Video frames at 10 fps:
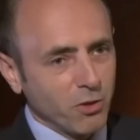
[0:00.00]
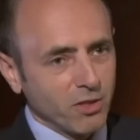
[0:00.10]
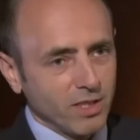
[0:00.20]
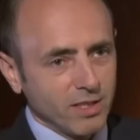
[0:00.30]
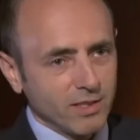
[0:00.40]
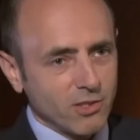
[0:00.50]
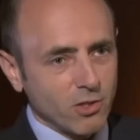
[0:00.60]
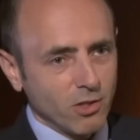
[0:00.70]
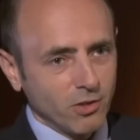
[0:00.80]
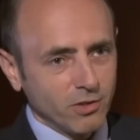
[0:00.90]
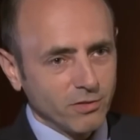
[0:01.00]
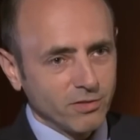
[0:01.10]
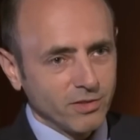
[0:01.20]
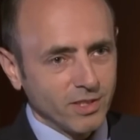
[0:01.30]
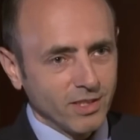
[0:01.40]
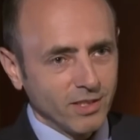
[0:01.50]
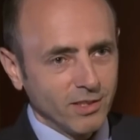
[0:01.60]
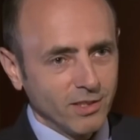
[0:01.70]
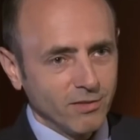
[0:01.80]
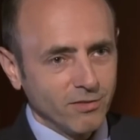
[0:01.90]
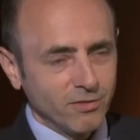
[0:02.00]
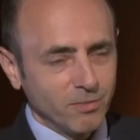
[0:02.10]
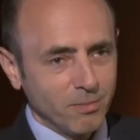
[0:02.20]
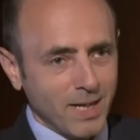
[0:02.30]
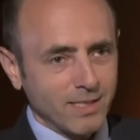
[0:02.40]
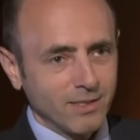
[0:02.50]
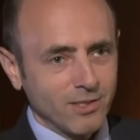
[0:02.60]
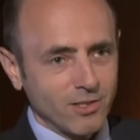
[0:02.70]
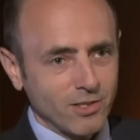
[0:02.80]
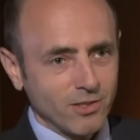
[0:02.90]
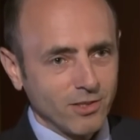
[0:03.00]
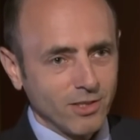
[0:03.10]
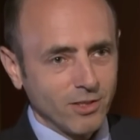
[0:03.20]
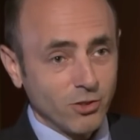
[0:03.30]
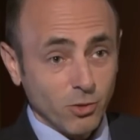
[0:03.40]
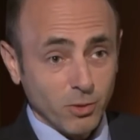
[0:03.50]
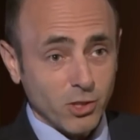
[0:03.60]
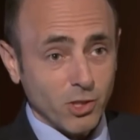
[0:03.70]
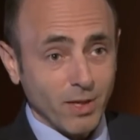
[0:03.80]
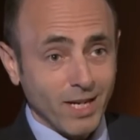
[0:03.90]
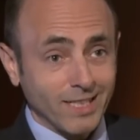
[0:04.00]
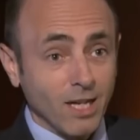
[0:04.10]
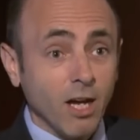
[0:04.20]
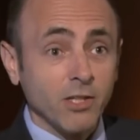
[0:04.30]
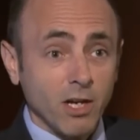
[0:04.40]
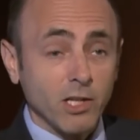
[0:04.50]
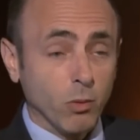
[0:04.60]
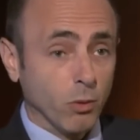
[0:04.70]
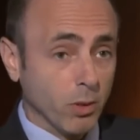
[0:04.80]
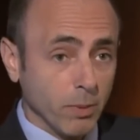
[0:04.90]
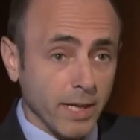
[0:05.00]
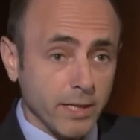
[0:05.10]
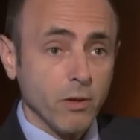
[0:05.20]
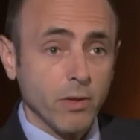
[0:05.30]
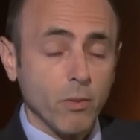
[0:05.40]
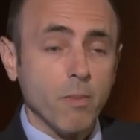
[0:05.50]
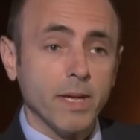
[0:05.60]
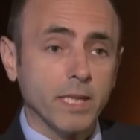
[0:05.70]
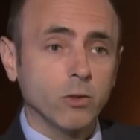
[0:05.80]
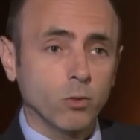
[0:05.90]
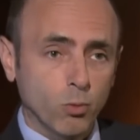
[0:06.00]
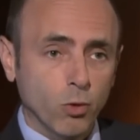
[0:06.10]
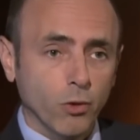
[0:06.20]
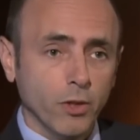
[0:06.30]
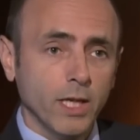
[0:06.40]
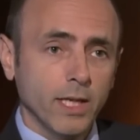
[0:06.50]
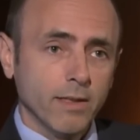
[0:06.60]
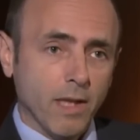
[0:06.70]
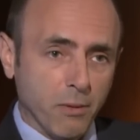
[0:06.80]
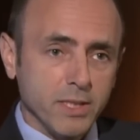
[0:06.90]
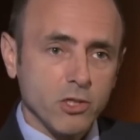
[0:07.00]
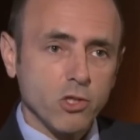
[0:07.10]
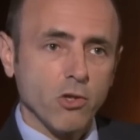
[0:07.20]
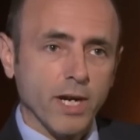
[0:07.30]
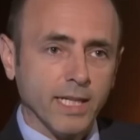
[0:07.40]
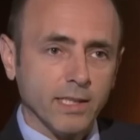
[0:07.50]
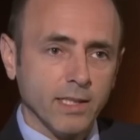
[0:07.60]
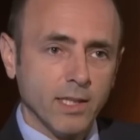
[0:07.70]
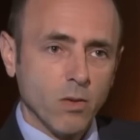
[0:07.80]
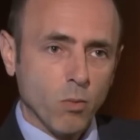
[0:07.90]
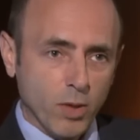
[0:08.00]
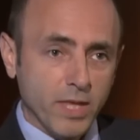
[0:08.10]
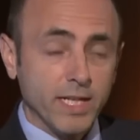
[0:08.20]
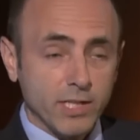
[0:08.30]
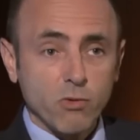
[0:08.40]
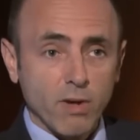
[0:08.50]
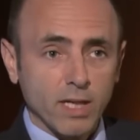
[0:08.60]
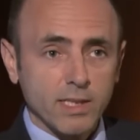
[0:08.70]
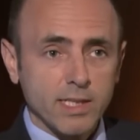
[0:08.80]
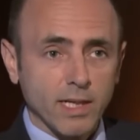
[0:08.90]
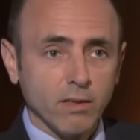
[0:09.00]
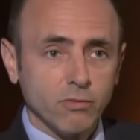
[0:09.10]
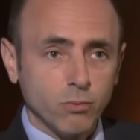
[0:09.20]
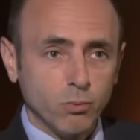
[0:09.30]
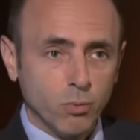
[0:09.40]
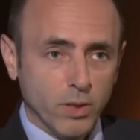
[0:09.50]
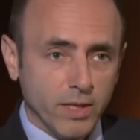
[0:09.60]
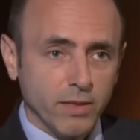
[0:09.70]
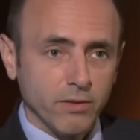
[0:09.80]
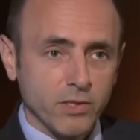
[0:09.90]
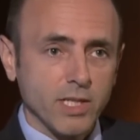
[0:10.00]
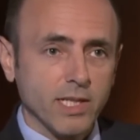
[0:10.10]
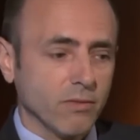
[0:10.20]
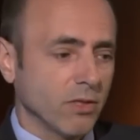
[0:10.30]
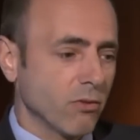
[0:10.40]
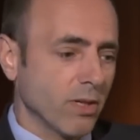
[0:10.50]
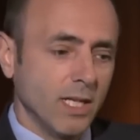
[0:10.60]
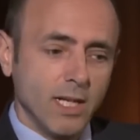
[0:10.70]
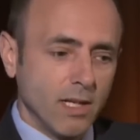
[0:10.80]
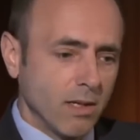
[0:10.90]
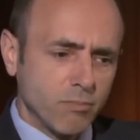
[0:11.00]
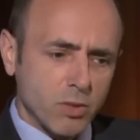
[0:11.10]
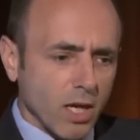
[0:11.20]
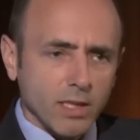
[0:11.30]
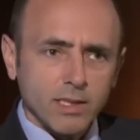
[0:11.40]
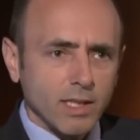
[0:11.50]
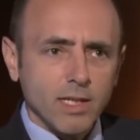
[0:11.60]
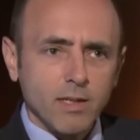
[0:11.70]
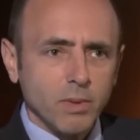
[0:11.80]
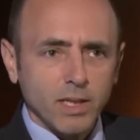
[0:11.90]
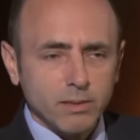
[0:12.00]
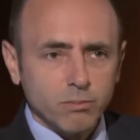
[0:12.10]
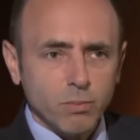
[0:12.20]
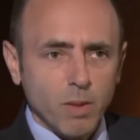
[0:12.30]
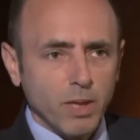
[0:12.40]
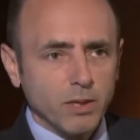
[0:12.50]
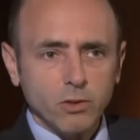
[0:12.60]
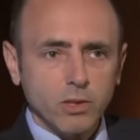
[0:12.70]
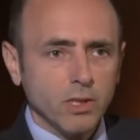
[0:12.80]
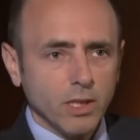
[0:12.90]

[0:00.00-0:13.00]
a learned scholar of matters Jewish, so I can't argue with you, but I know there are many who would. There is a strain within Israel itself, within the state of Israel, started, I think, by Rabbi Kook,